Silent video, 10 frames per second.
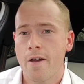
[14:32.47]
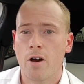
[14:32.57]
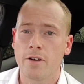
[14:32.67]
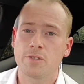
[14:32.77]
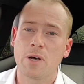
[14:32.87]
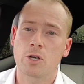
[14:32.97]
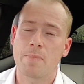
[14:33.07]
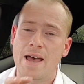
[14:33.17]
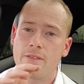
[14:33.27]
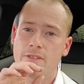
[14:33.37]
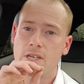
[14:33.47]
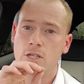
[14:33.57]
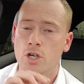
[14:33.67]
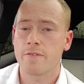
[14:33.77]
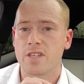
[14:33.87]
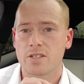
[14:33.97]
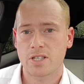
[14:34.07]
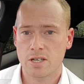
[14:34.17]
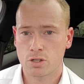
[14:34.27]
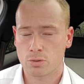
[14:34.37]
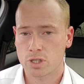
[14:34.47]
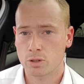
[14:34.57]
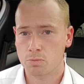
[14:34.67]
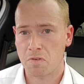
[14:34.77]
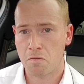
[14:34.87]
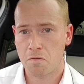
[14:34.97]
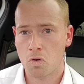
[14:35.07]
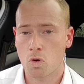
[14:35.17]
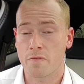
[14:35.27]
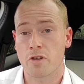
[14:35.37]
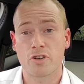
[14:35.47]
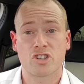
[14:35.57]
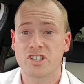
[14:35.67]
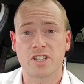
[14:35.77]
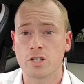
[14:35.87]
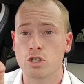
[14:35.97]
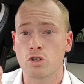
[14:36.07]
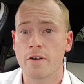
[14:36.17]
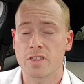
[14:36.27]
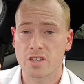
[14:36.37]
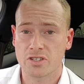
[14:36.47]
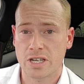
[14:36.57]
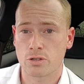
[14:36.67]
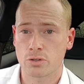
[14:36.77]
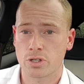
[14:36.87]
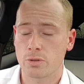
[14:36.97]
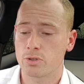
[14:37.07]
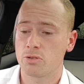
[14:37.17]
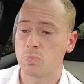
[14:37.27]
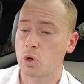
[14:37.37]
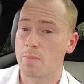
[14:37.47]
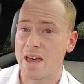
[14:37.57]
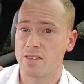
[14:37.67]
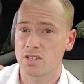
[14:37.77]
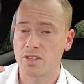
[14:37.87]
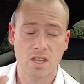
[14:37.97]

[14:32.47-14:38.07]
I spoke about the Driving the Essential Skills before. If you're interested in driving the essential skills, a book about this thing.